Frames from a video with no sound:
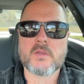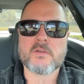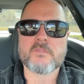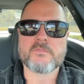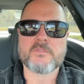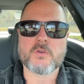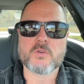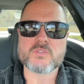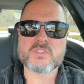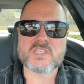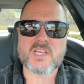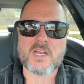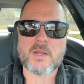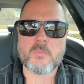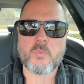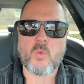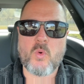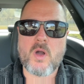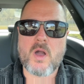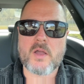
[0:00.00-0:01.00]
full
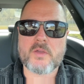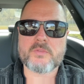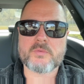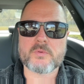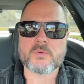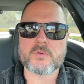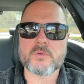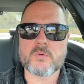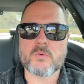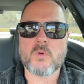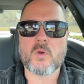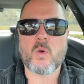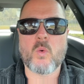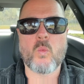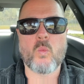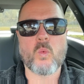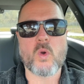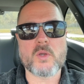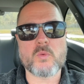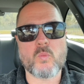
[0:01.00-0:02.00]
setup walkthrough,
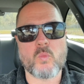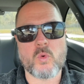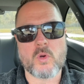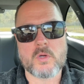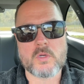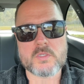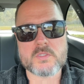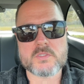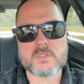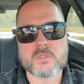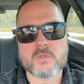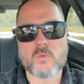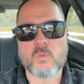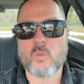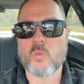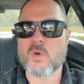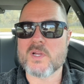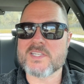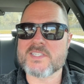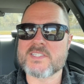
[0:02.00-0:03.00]
what worked,
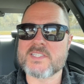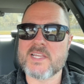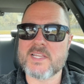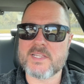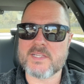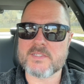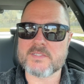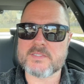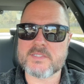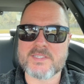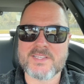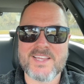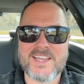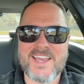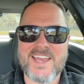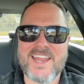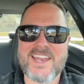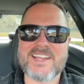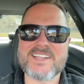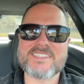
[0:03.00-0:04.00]
what didn't,
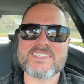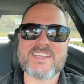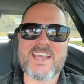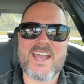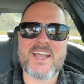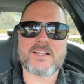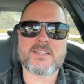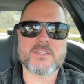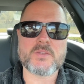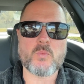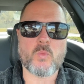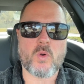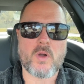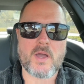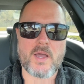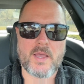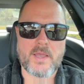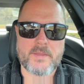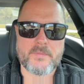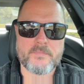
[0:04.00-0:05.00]
and exactly
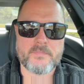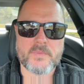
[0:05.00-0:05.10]
why.